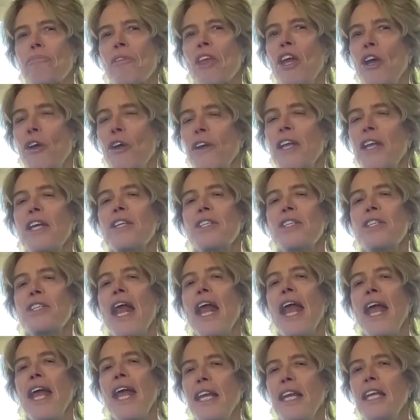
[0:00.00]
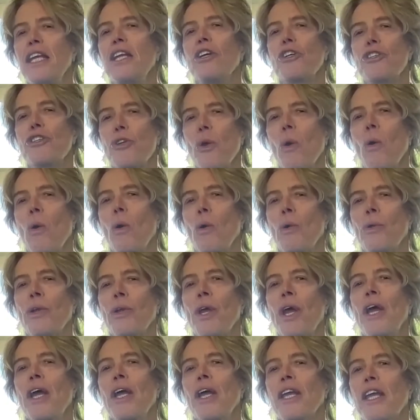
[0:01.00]
Here he is at 80 years
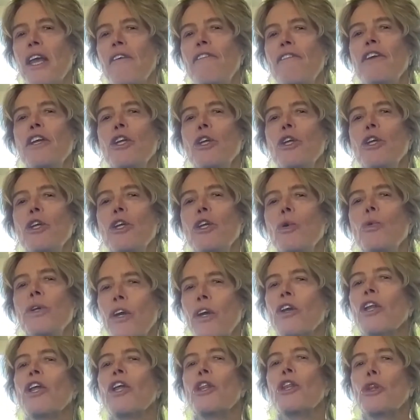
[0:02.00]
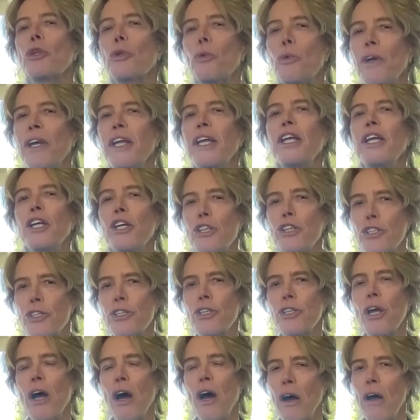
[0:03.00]
old, giving you nearly
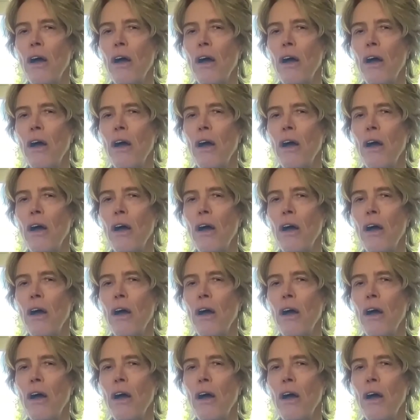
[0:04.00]
3